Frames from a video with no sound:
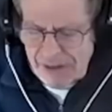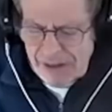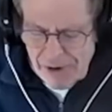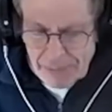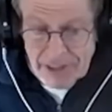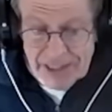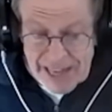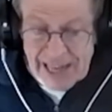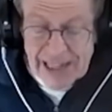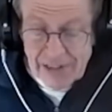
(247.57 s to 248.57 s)
probably
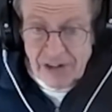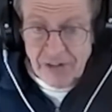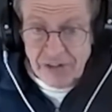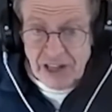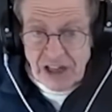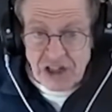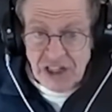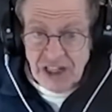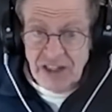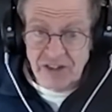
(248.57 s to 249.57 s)
negative inflation
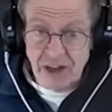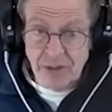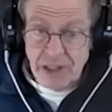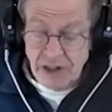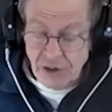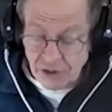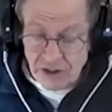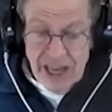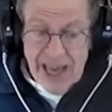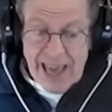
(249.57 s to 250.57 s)
in some years